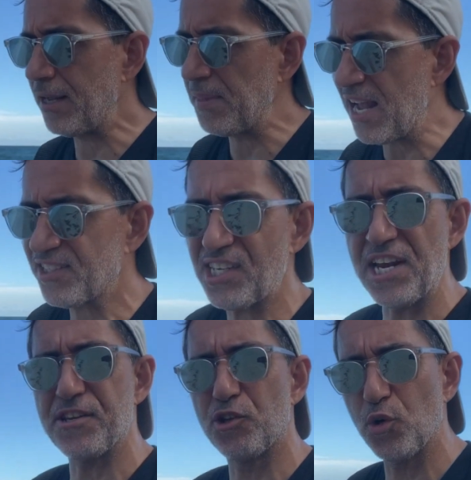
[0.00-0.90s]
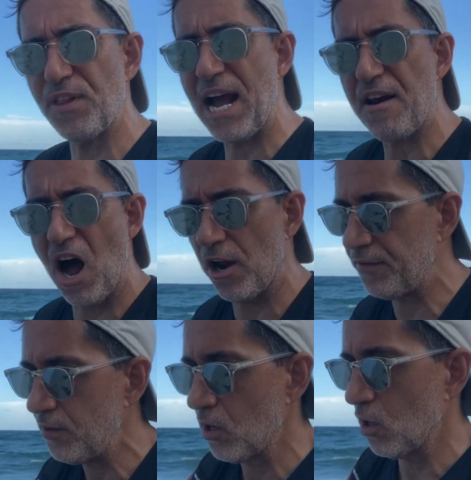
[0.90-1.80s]
And I'm not saying you do that
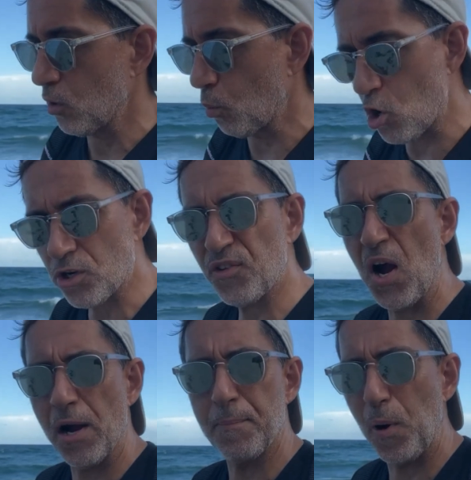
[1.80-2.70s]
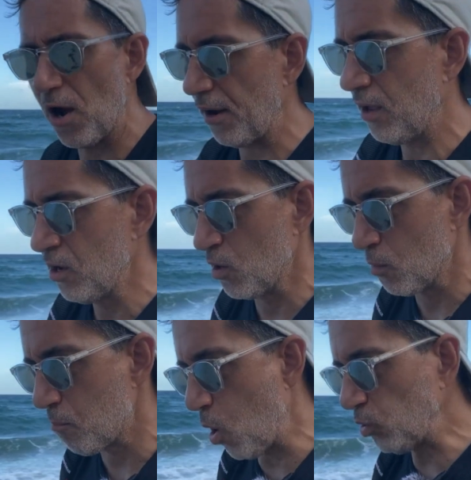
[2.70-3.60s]
on work time, but
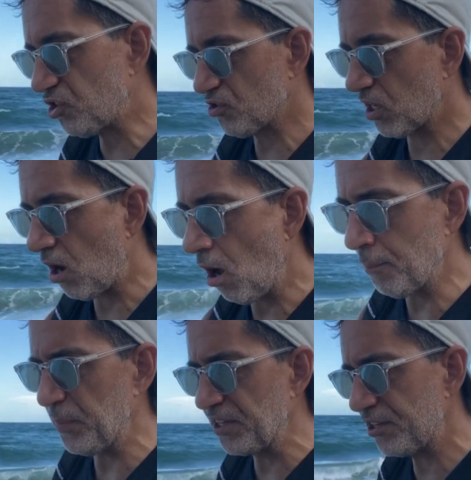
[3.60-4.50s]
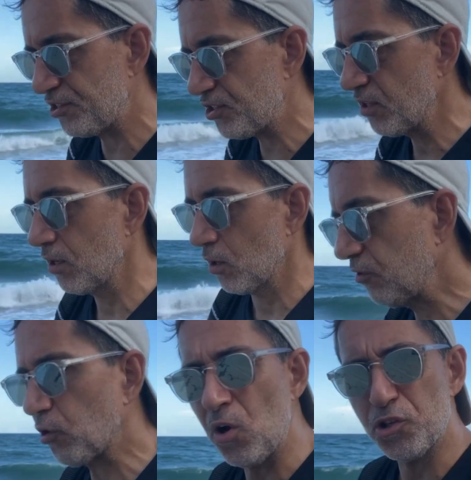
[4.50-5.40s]
most companies,
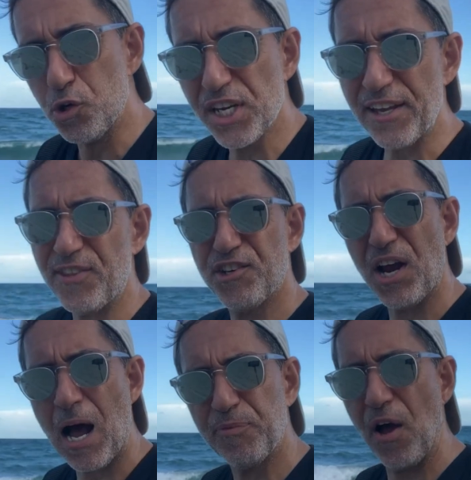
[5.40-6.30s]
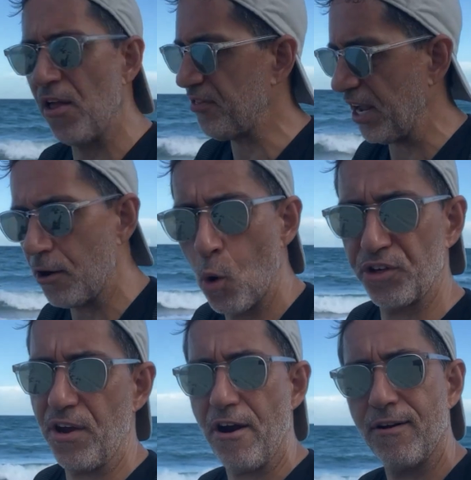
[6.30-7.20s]
as long as you get the job done, they
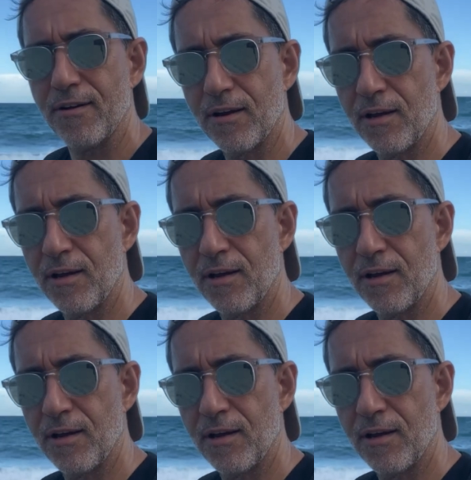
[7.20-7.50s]
don't care.